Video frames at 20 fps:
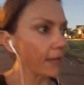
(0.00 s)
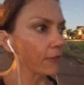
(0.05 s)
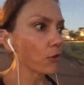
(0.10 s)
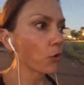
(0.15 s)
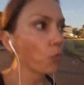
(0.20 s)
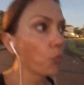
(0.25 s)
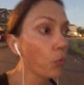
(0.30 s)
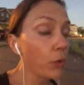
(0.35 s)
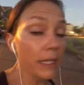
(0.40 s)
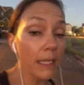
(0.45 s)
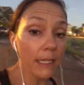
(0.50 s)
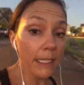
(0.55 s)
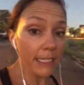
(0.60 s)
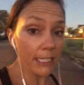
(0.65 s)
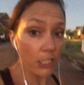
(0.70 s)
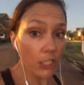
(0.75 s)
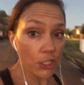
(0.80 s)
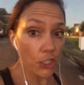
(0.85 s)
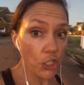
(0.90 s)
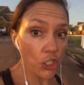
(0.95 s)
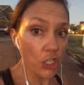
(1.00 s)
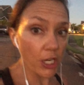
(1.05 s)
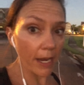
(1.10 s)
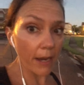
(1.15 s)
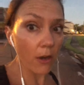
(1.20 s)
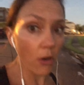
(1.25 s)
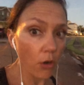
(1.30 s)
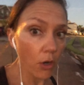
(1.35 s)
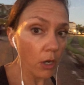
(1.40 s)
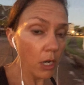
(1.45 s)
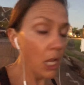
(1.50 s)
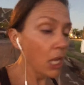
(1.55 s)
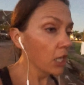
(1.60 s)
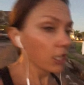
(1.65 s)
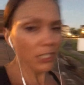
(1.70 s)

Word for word: and they're willing to share,